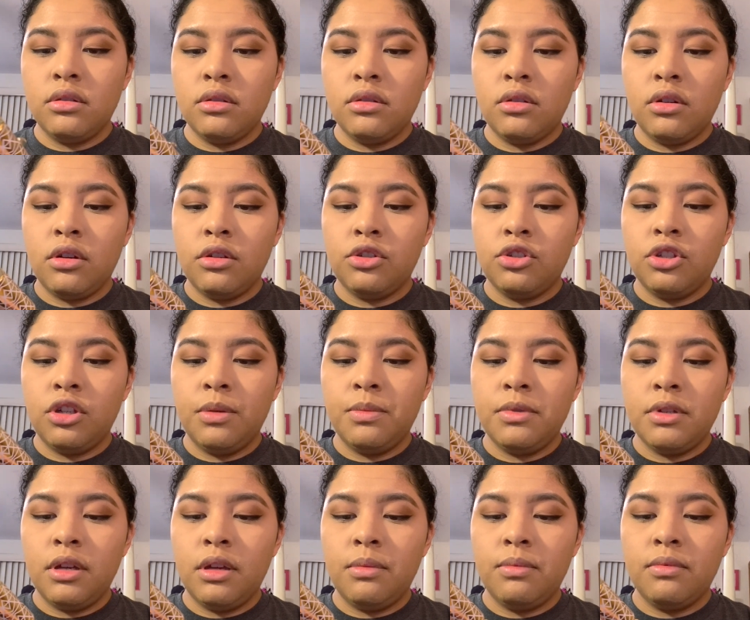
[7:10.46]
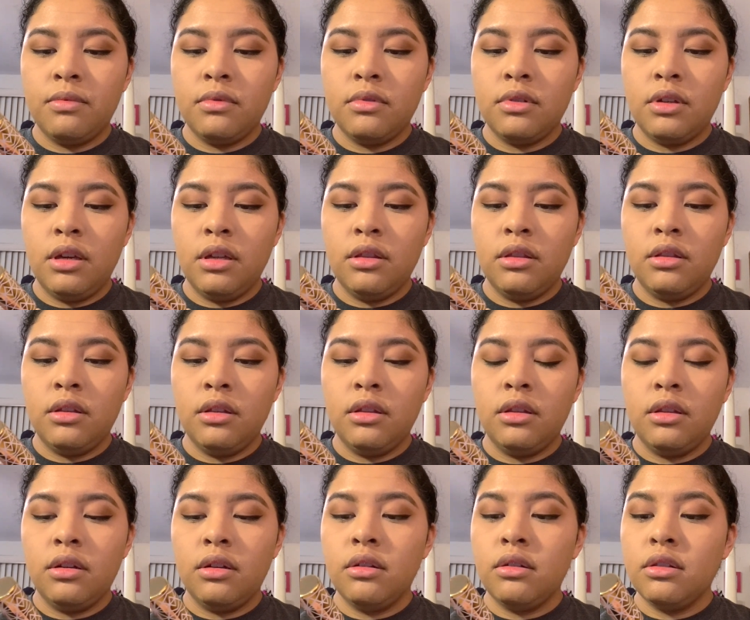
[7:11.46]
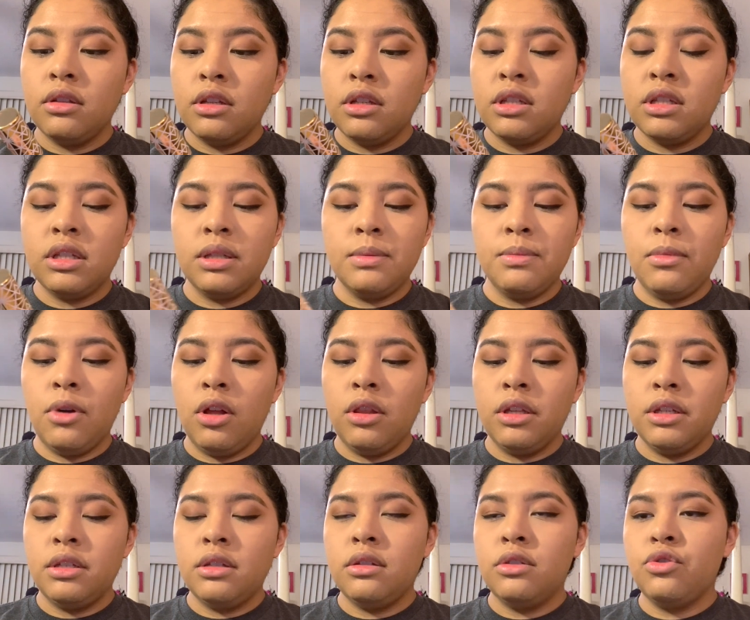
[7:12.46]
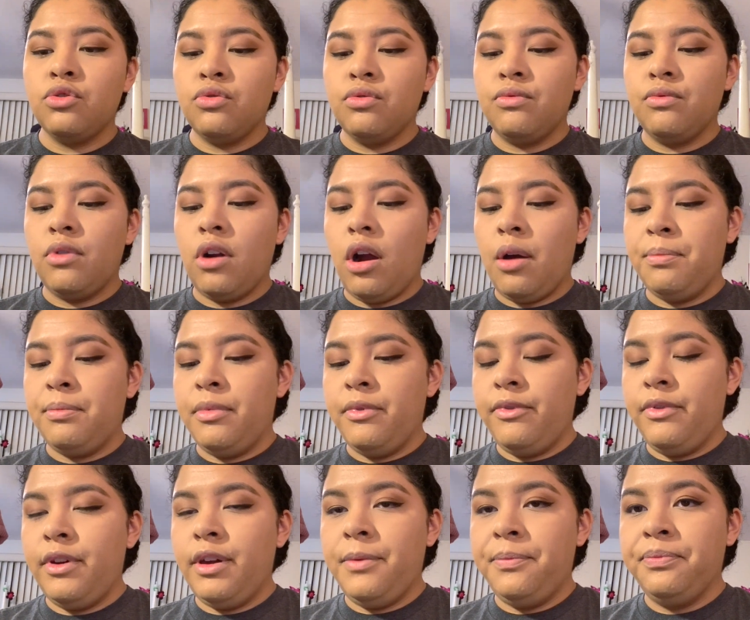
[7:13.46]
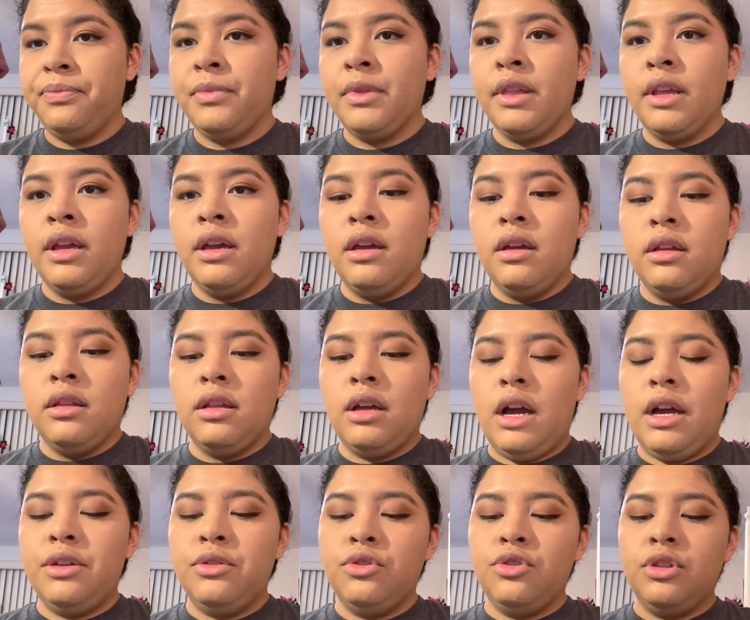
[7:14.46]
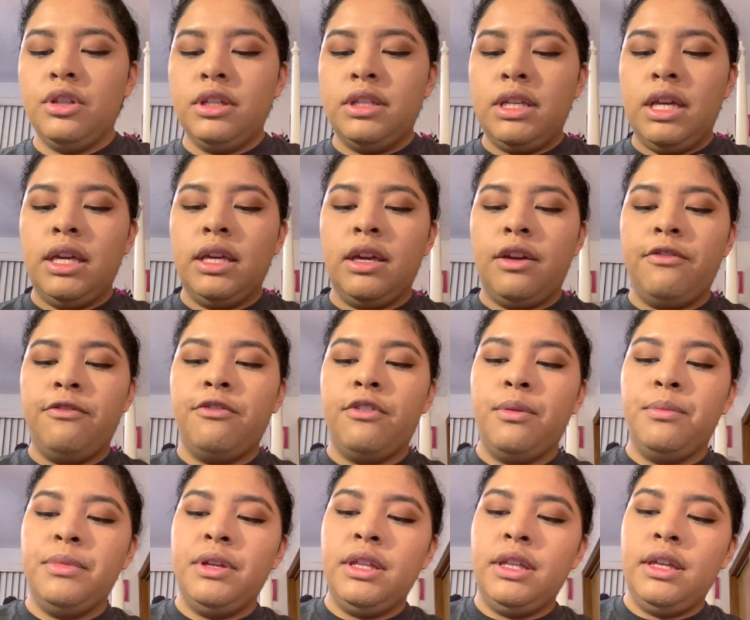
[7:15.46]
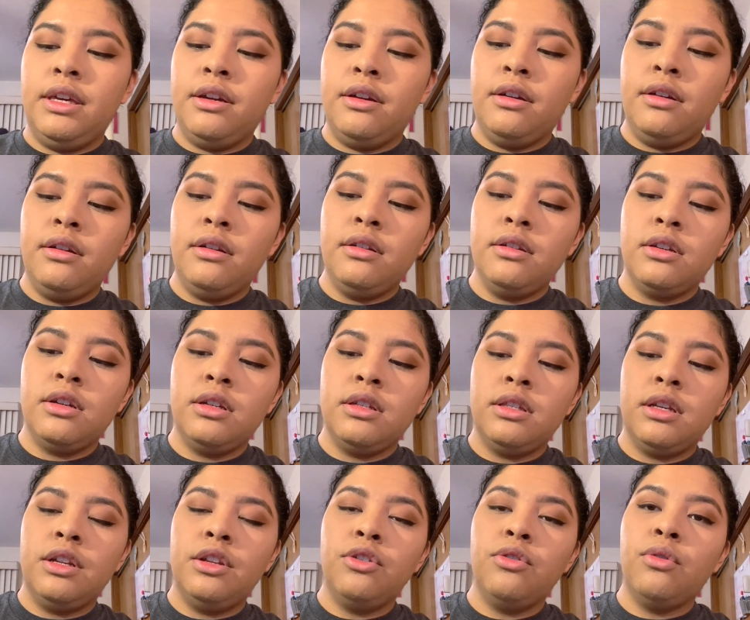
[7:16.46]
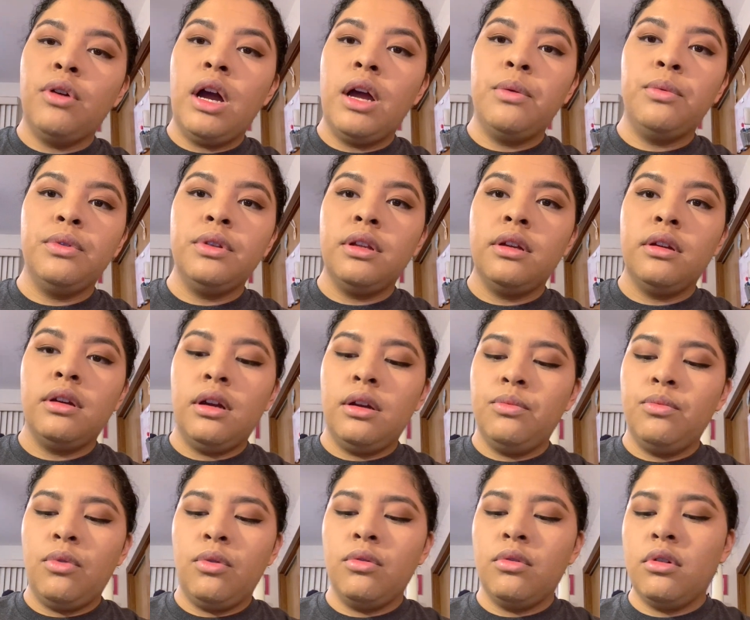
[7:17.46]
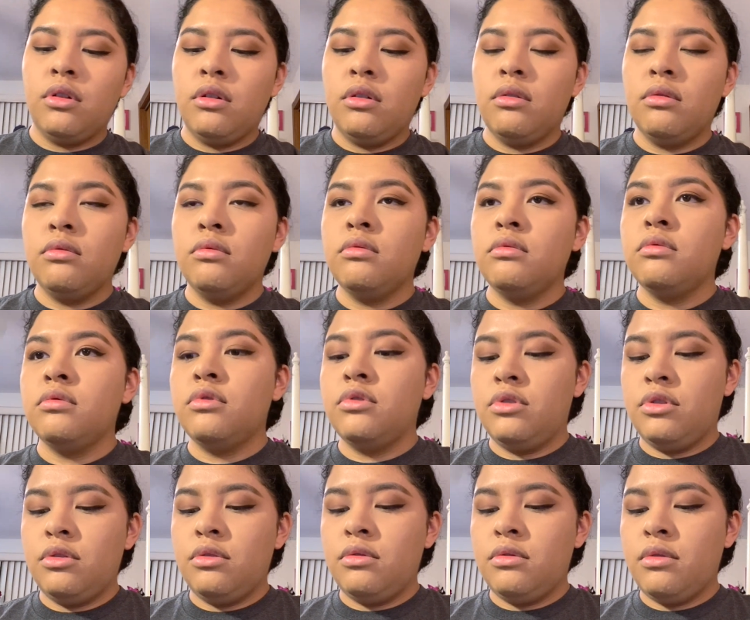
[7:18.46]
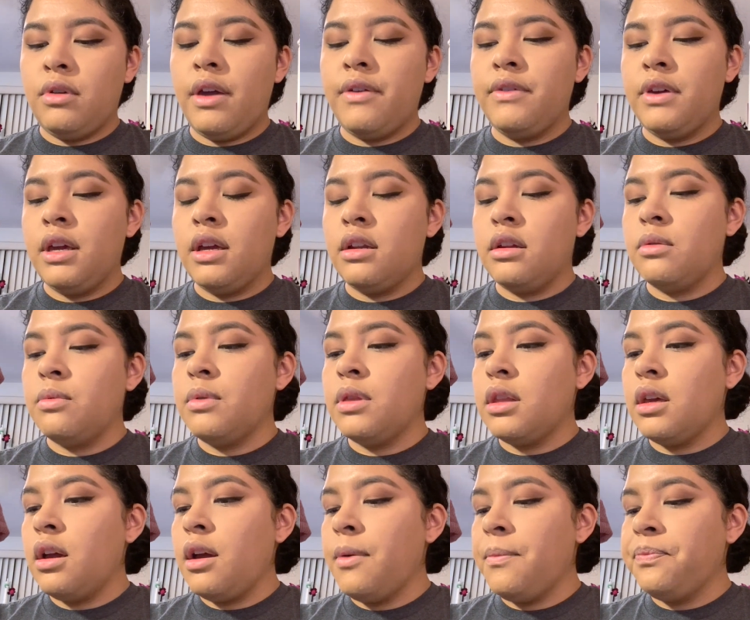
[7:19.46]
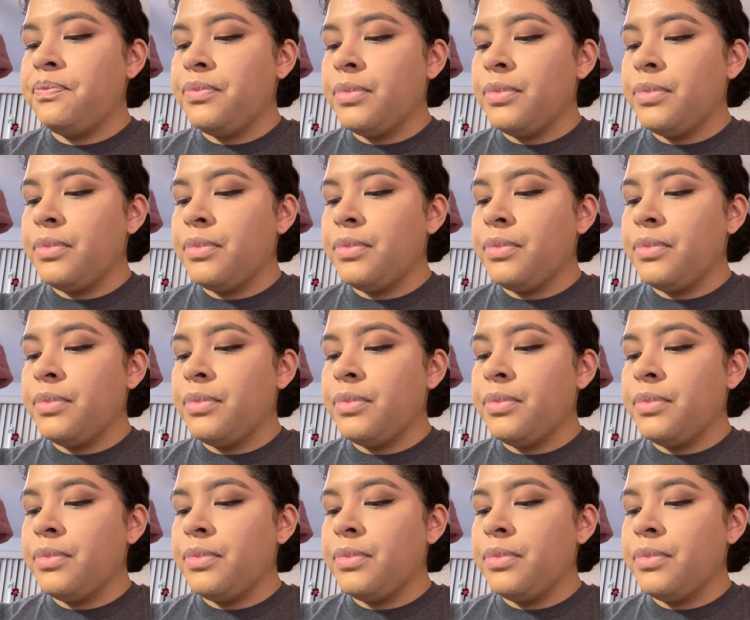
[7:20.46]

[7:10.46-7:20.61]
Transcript: Tarte Shape Tape, take the smallest drop of it. I usually take it from here because I know I won't go too heavy-handed with that.